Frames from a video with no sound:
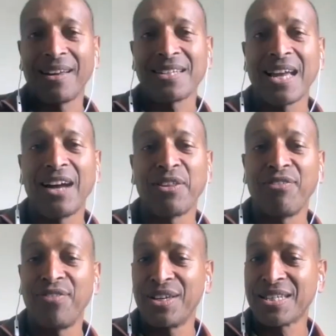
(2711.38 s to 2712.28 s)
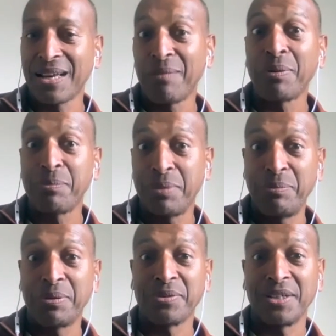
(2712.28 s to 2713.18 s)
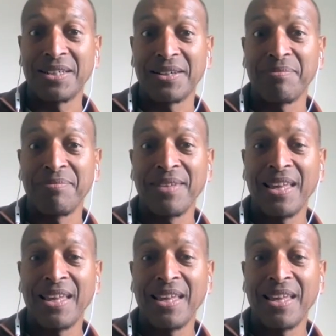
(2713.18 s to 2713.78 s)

is how the first couple of people treated him.